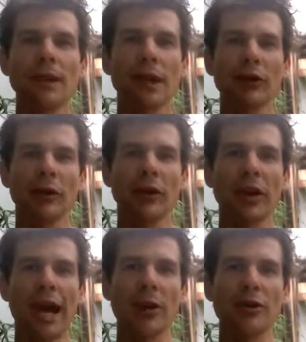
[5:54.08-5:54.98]
Guess what the
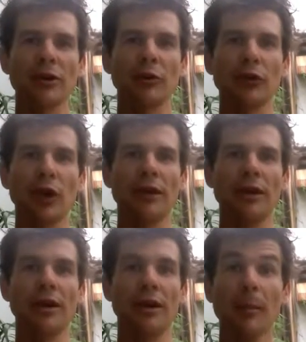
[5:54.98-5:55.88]
cacao drinks were served
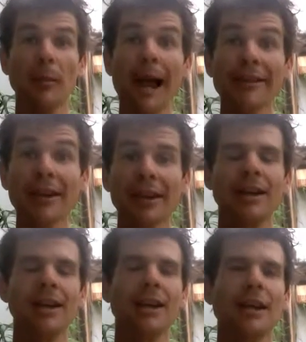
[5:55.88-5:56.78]
in? Plastic.
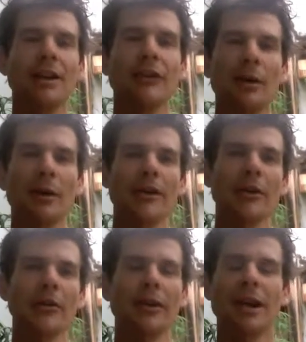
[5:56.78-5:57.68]
So, you know what I mean?
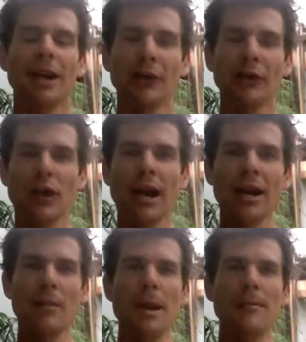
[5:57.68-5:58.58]
So it's great,
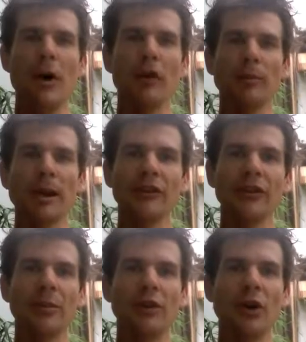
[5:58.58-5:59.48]
minimise
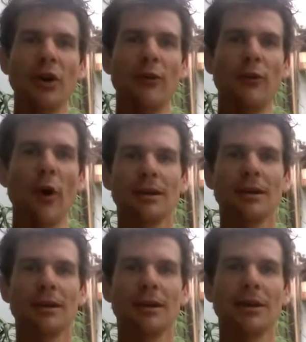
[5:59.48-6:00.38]
plastic, but don't avoid
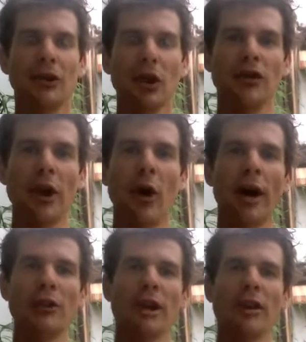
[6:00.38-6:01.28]
it. Don't
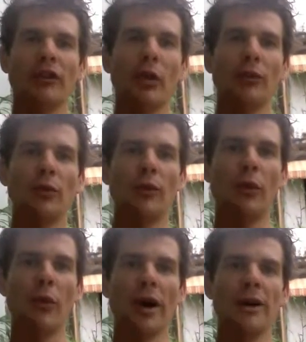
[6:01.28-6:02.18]
dehydrate yourself to
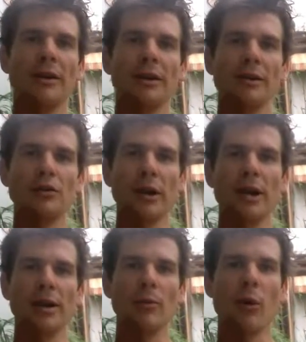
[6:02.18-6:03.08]
avoid
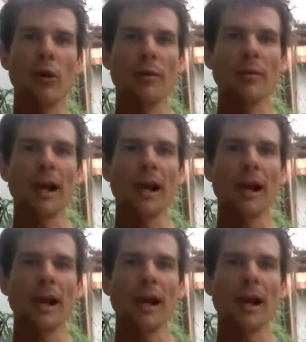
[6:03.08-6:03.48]
drinking water in